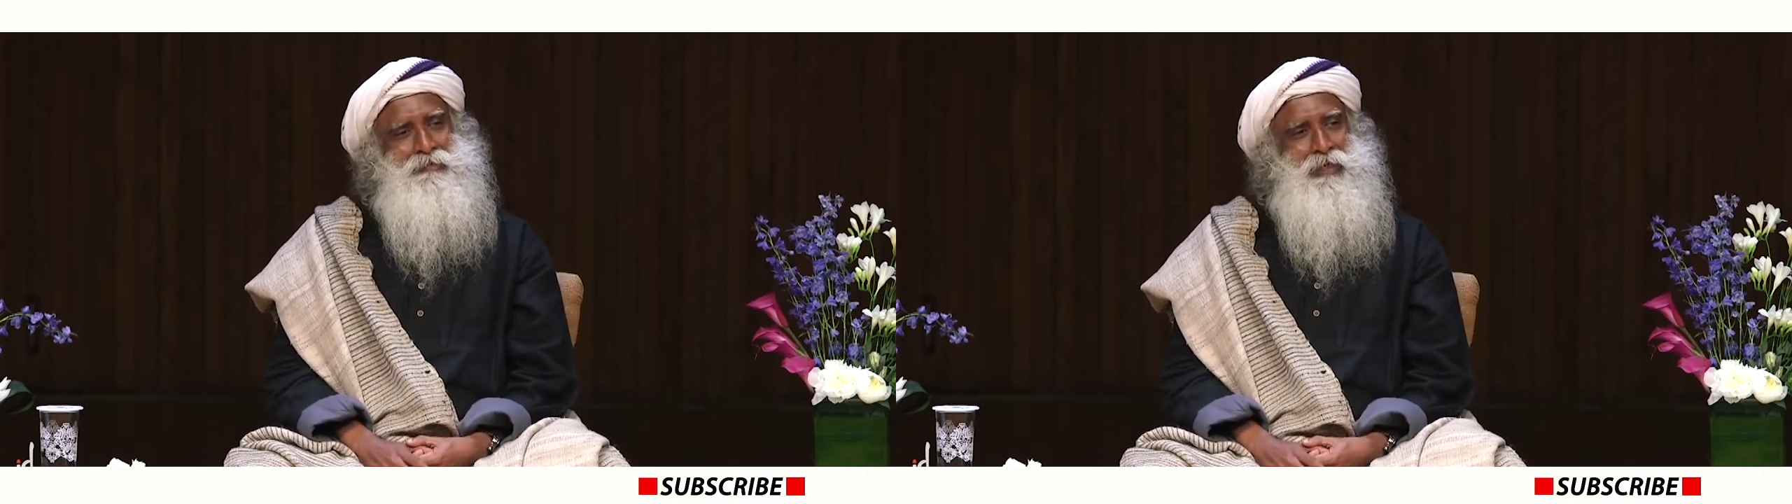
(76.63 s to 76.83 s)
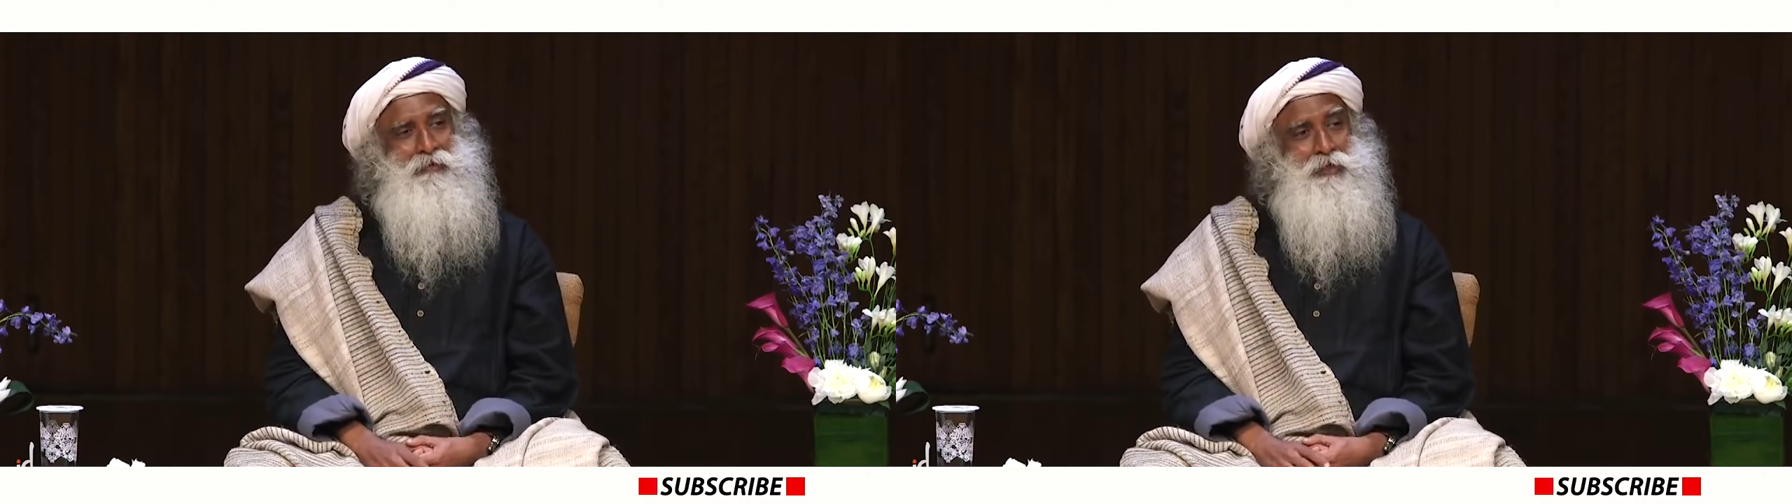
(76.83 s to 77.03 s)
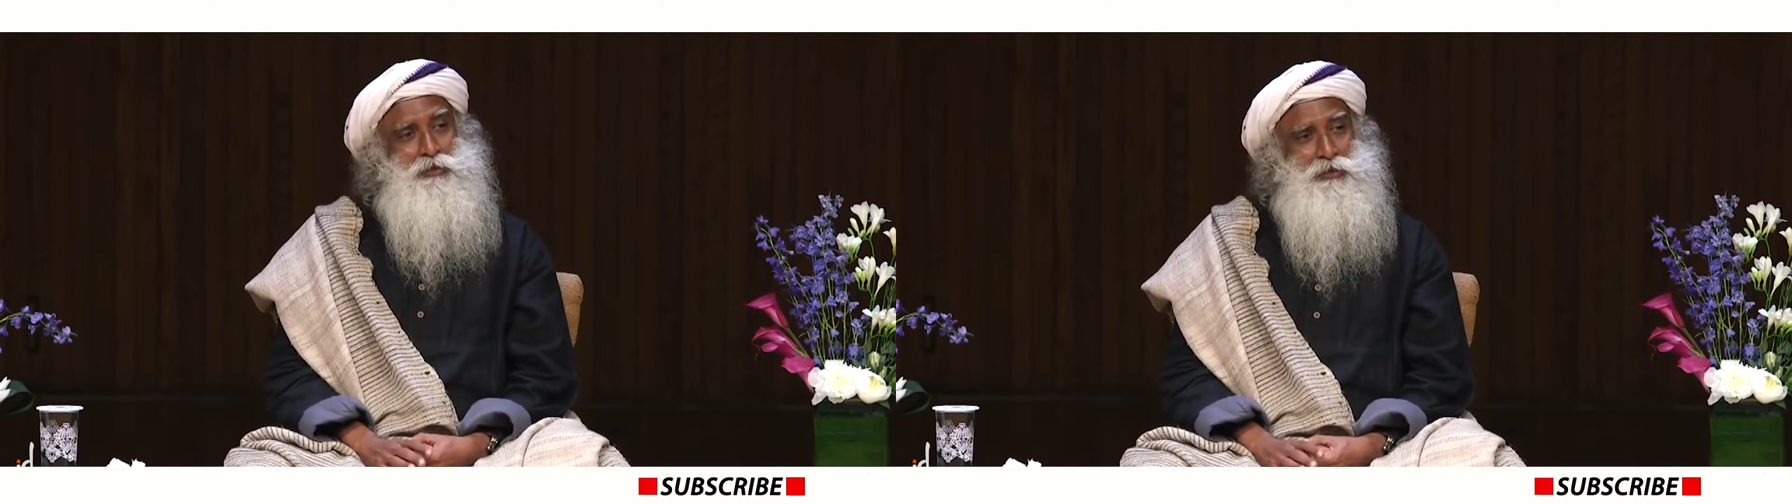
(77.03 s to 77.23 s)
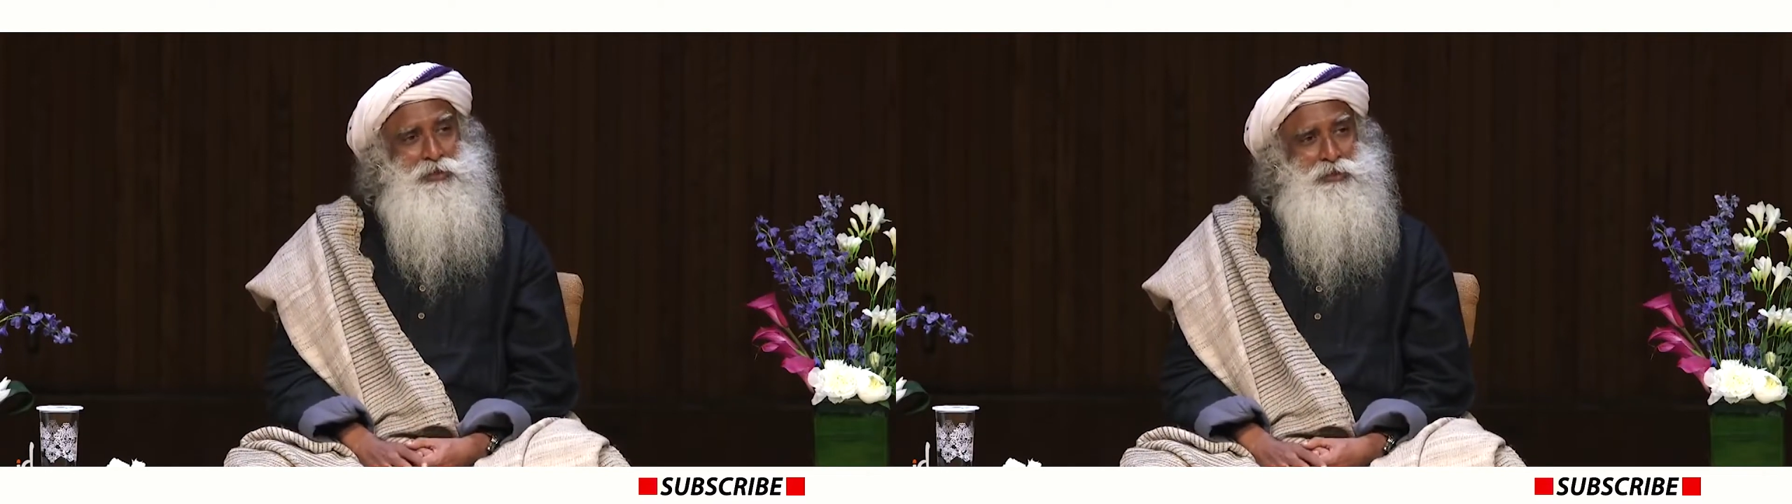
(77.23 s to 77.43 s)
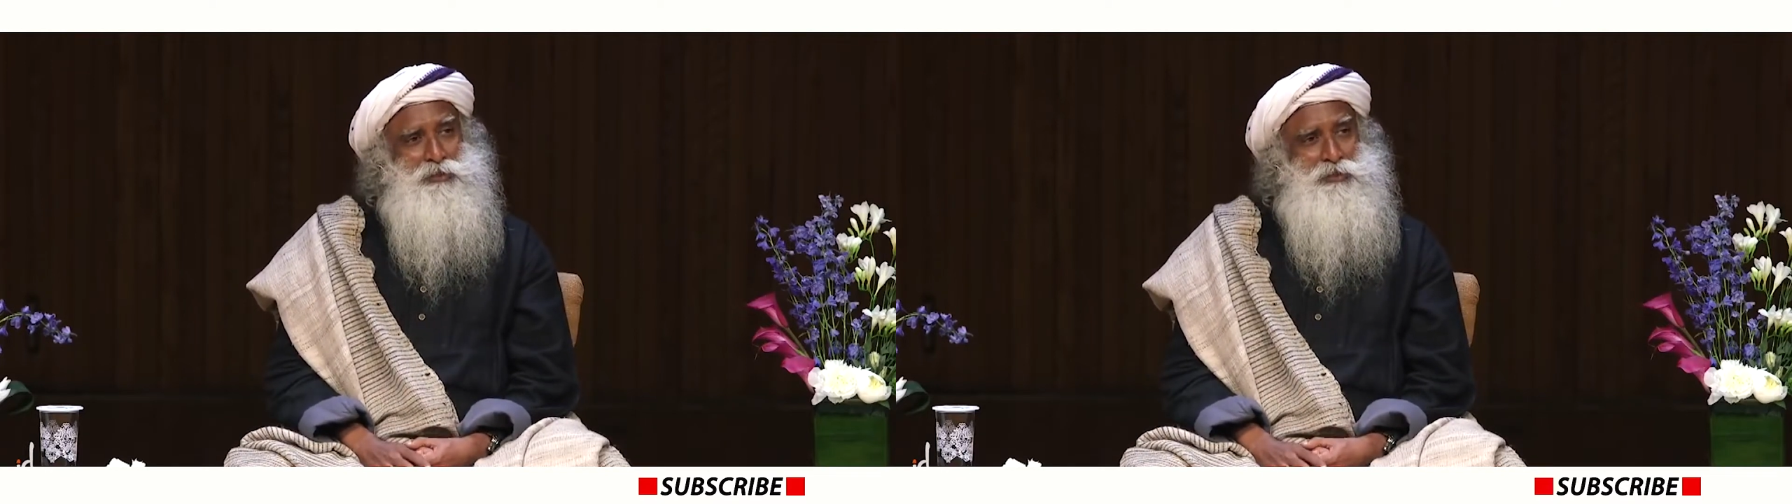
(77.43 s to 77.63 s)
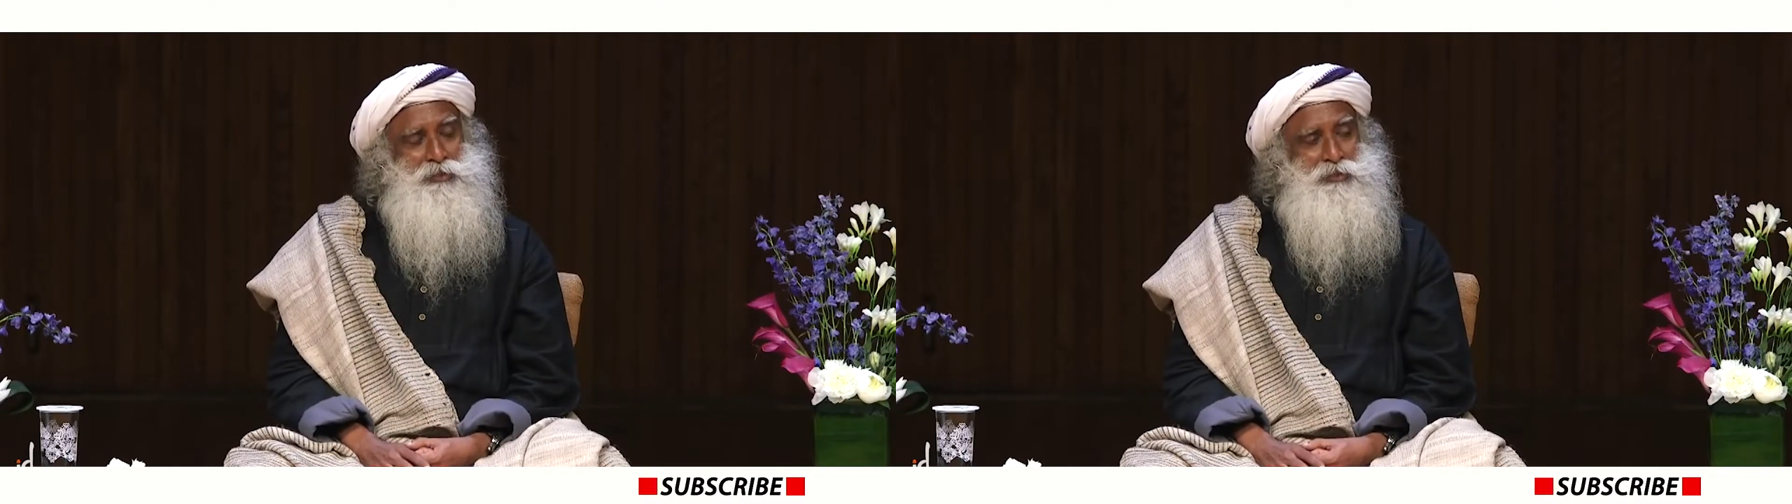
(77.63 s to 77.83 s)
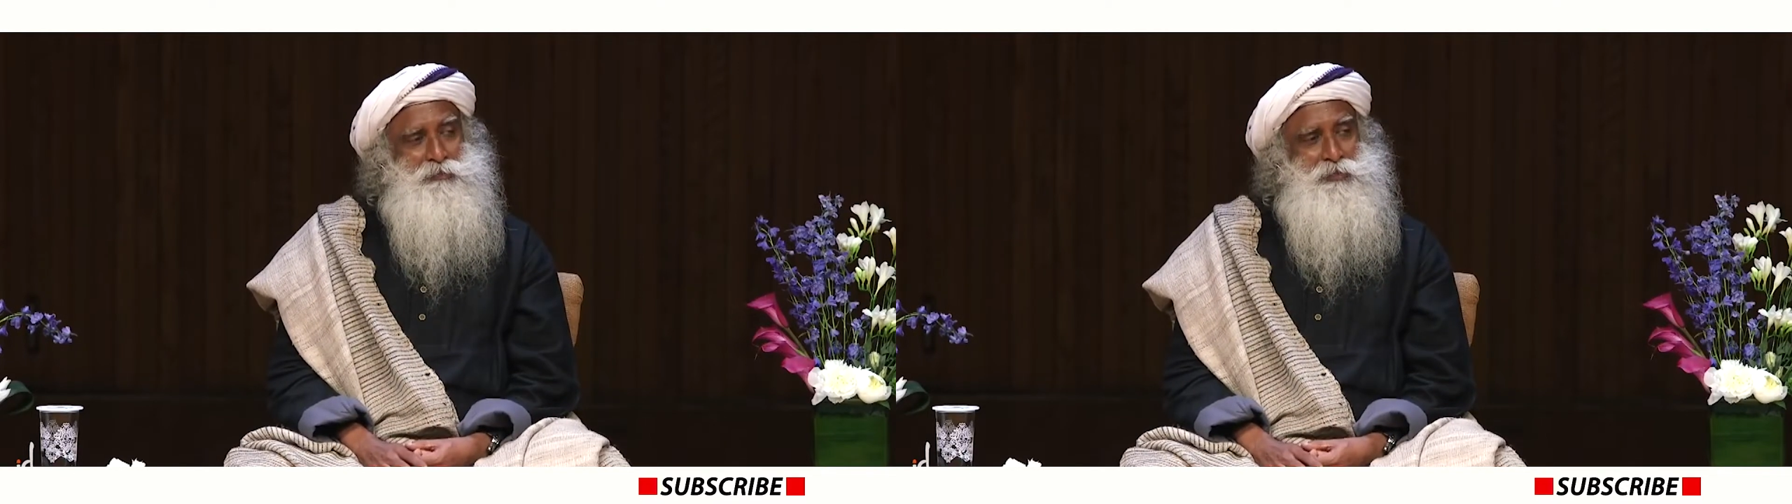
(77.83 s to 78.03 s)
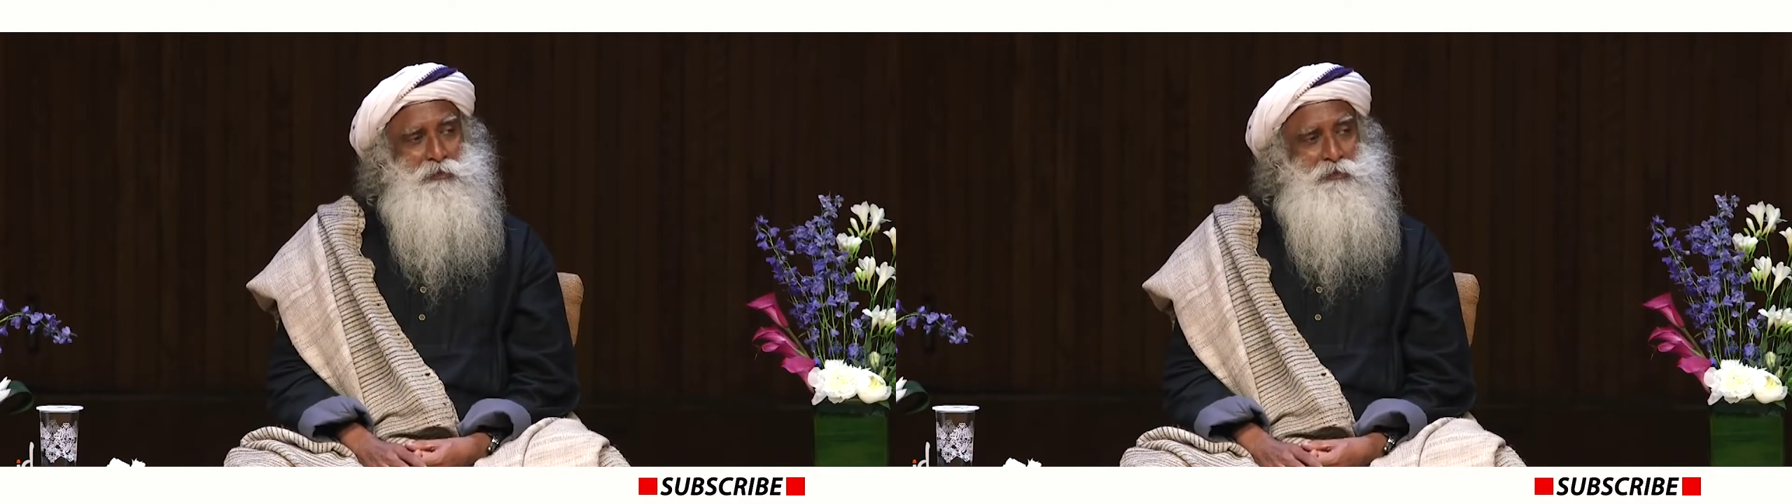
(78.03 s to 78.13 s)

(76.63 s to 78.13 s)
our education systems